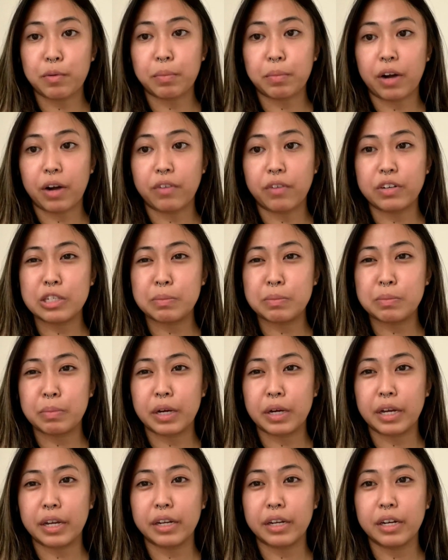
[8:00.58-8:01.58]
a preference,
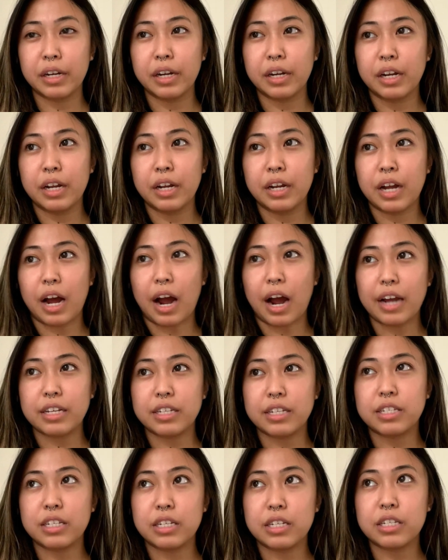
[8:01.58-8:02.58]
but I
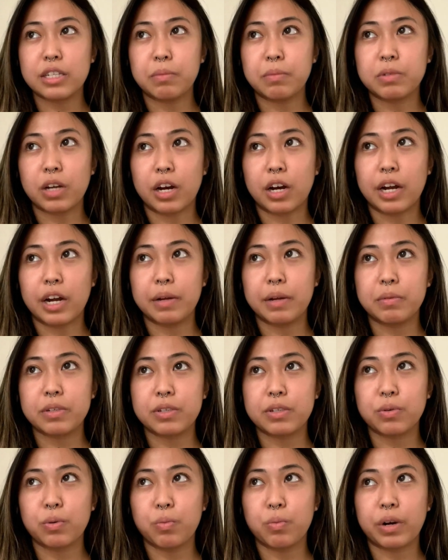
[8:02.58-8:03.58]
see
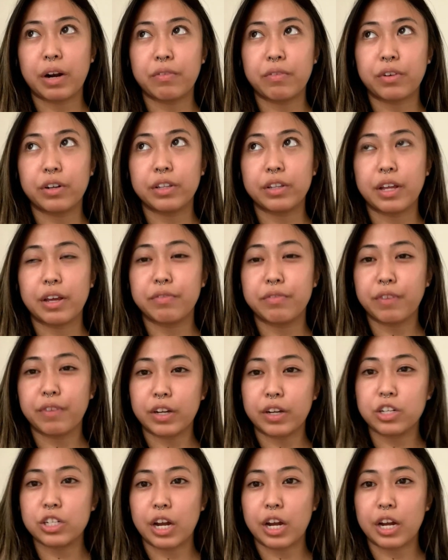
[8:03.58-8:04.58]
sometimes whenever they
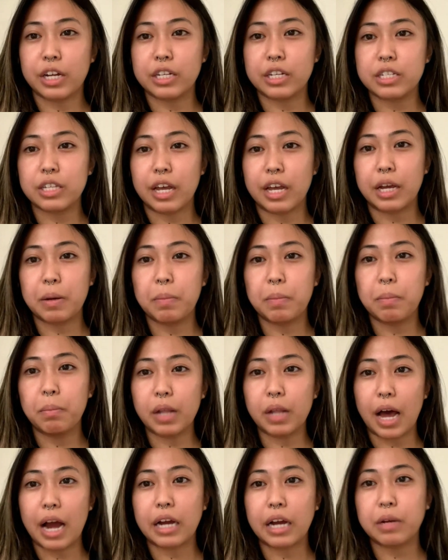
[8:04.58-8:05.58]
fetishize like
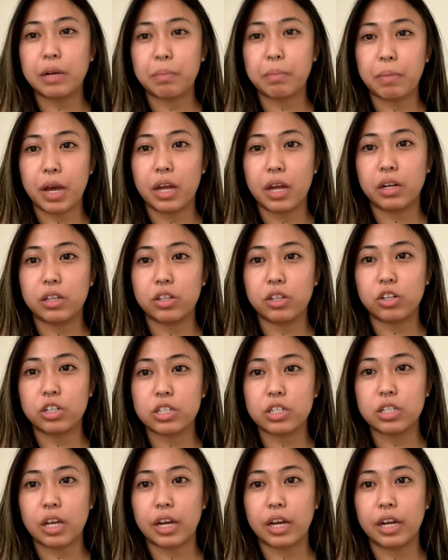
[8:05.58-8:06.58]
black men, they're
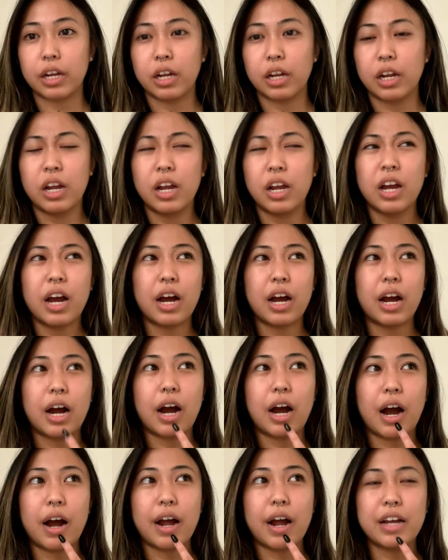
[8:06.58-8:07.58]
just like,
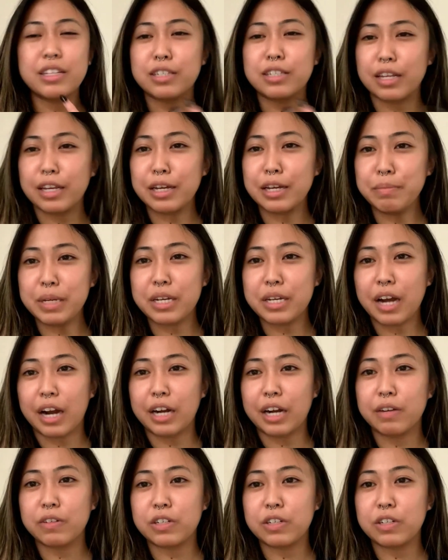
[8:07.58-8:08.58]
it can be
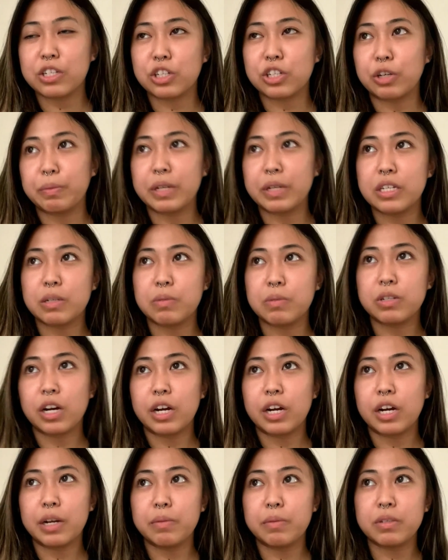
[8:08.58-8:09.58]
kind of disturbing
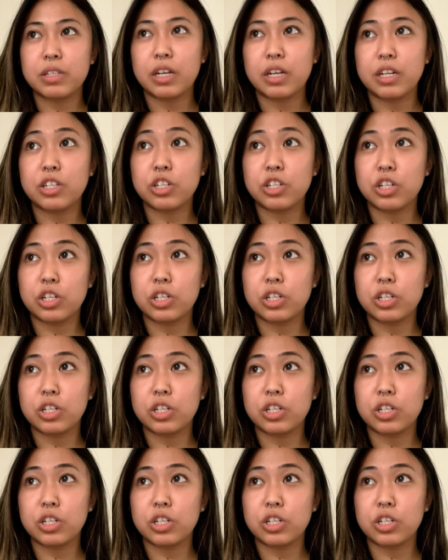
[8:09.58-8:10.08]
sometimes. It's